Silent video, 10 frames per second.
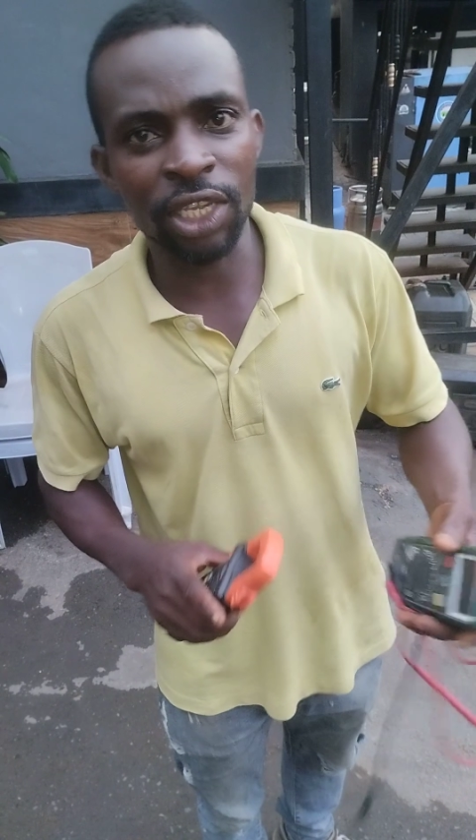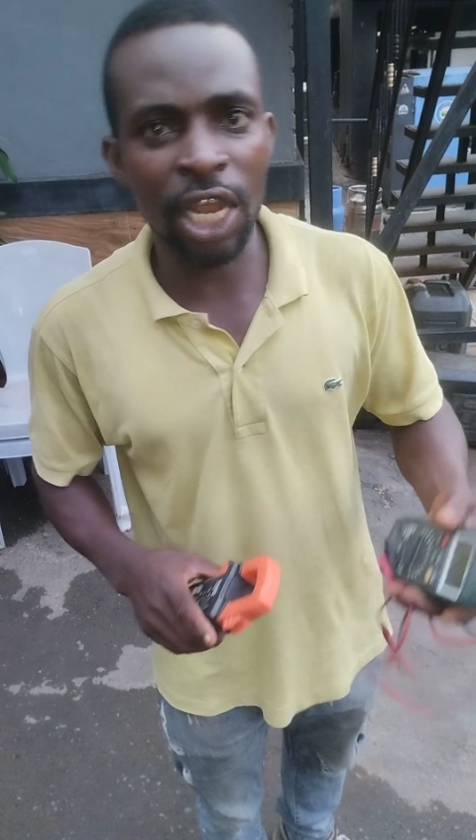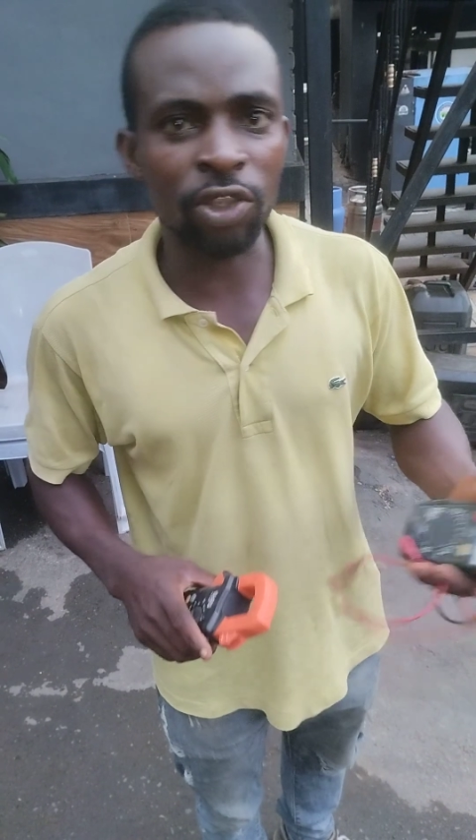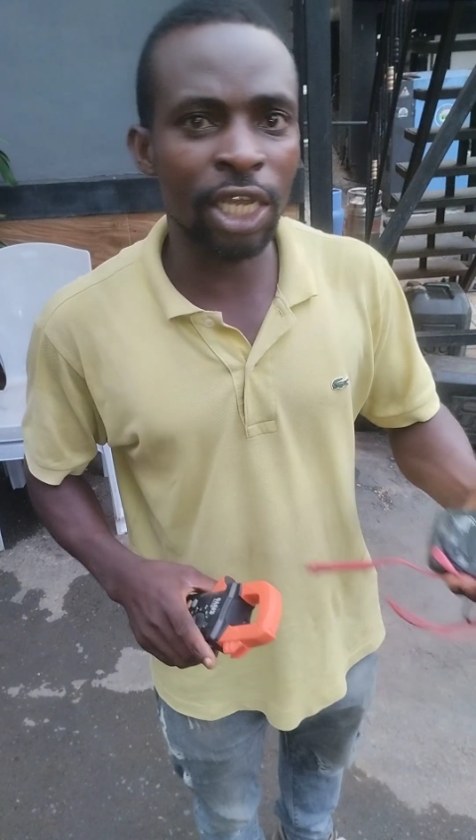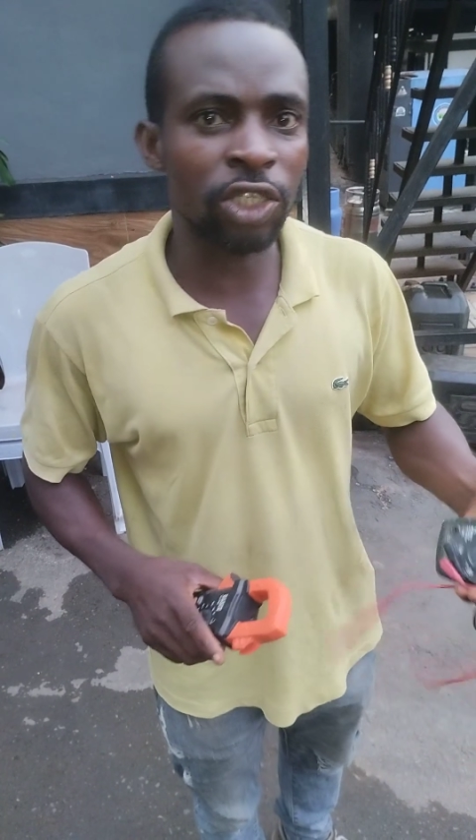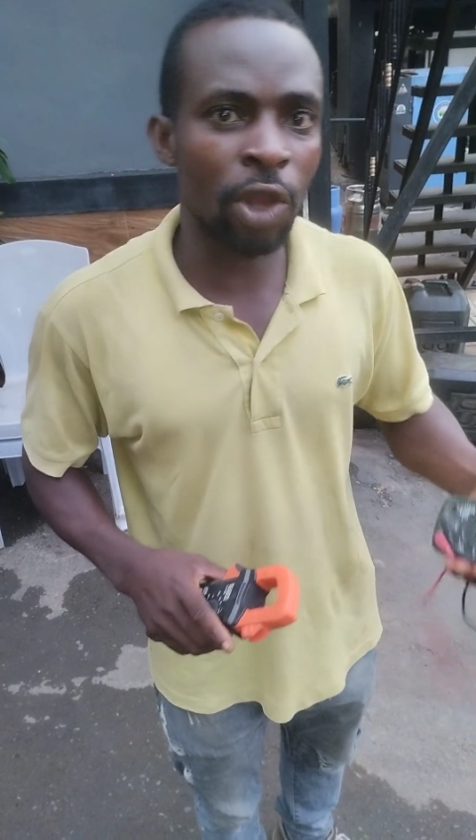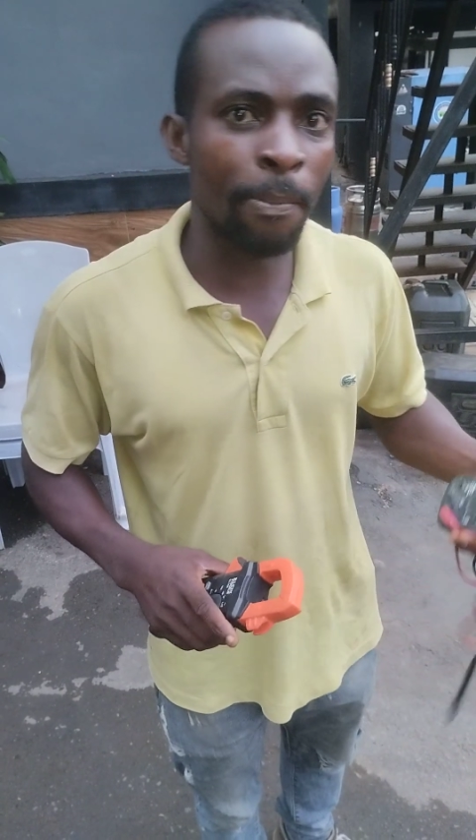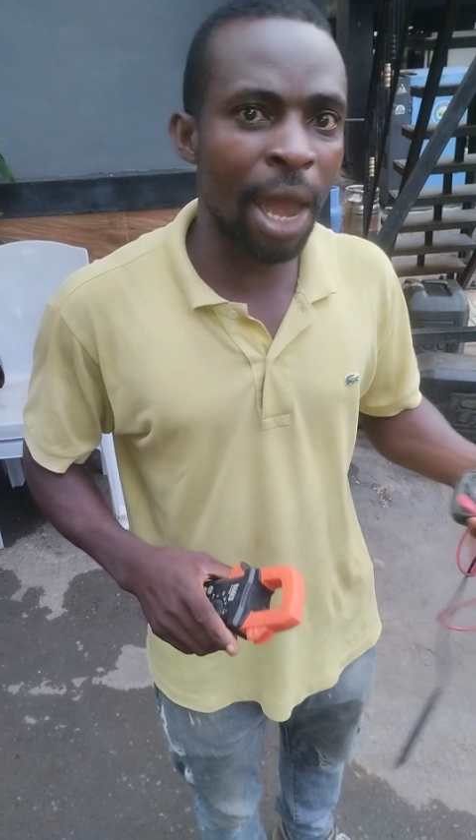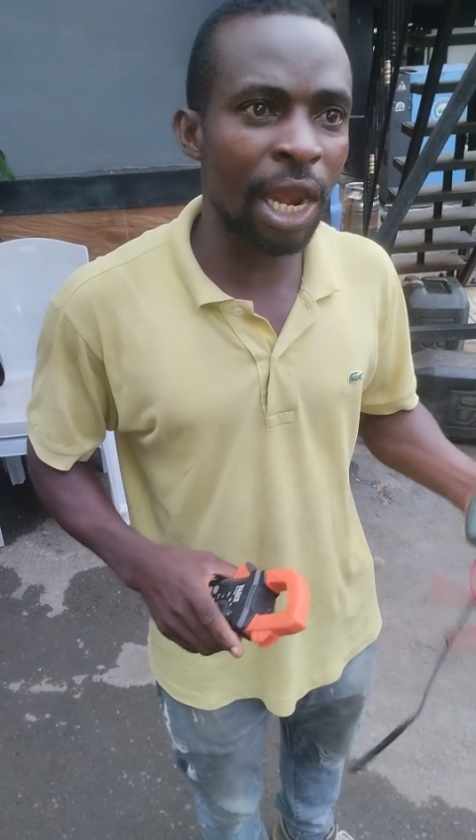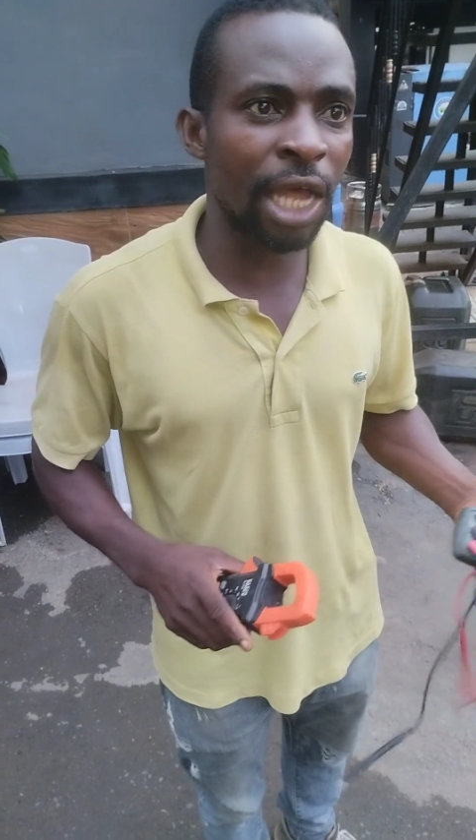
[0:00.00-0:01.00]
the generator is not
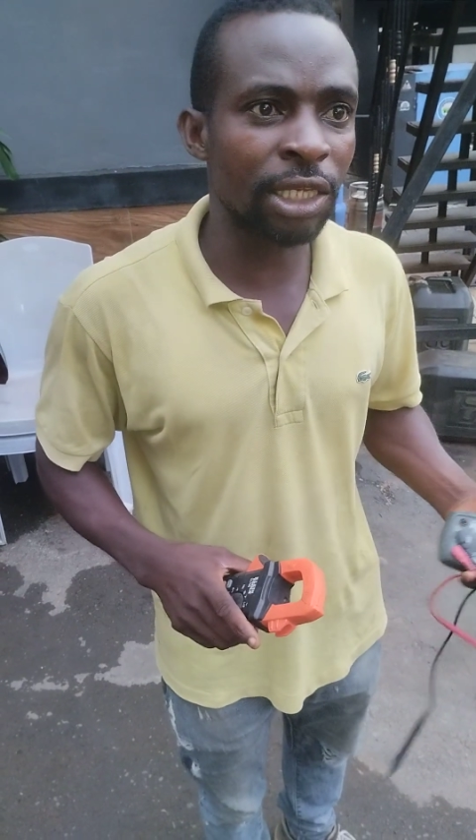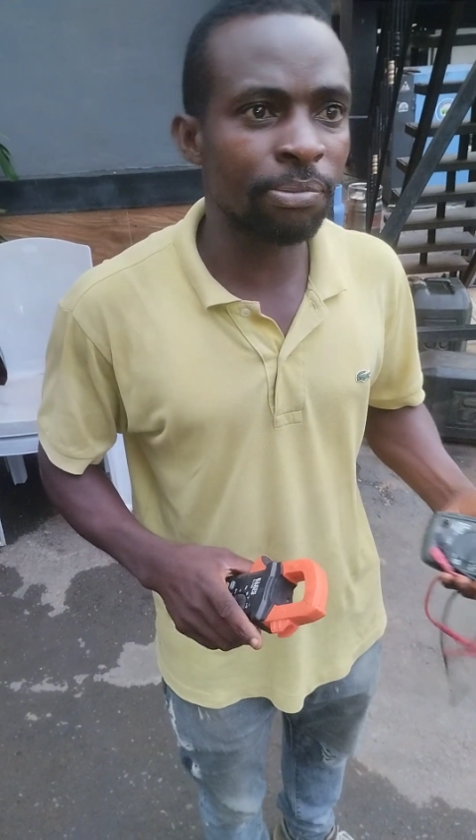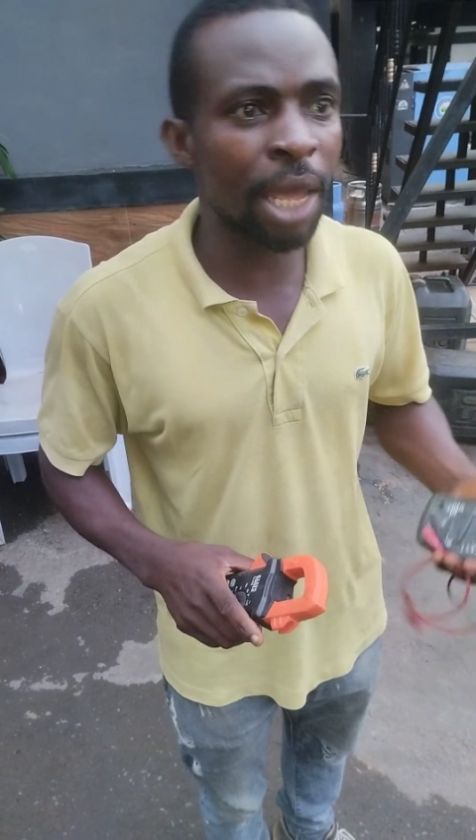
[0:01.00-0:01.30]
balanced.